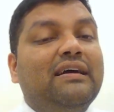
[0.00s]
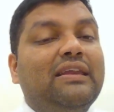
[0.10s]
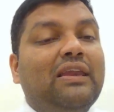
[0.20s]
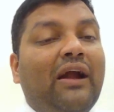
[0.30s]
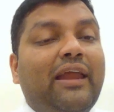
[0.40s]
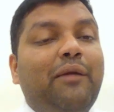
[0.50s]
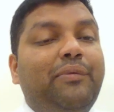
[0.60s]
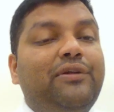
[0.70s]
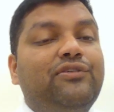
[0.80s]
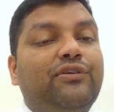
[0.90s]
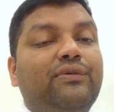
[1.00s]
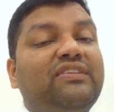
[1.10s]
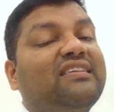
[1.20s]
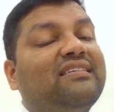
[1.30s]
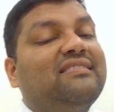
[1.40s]
not able to
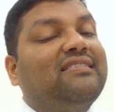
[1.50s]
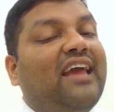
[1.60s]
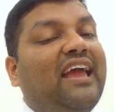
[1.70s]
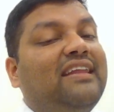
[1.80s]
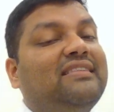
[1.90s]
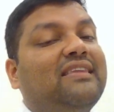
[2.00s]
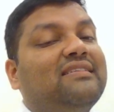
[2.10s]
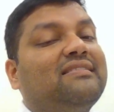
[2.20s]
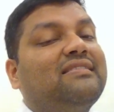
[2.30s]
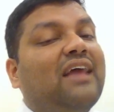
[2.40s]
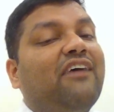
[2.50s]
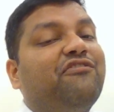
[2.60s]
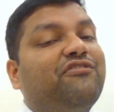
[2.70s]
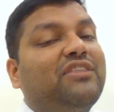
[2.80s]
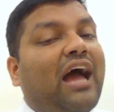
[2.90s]
sustain this
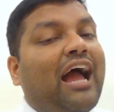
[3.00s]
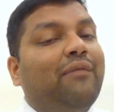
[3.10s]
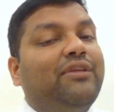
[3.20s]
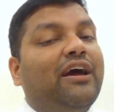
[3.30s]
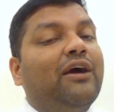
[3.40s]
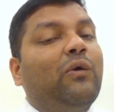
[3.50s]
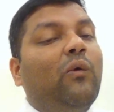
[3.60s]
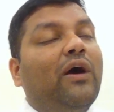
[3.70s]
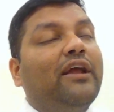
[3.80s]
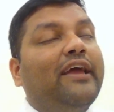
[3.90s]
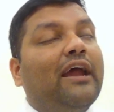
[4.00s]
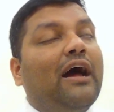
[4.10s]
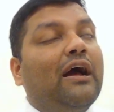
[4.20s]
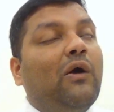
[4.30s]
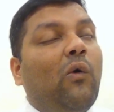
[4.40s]
tough time. They
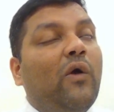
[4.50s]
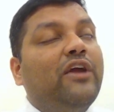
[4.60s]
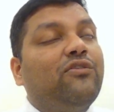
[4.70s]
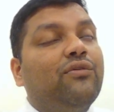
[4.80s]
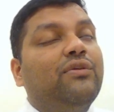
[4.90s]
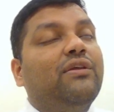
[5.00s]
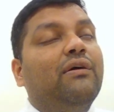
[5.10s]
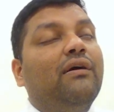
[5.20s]
are going through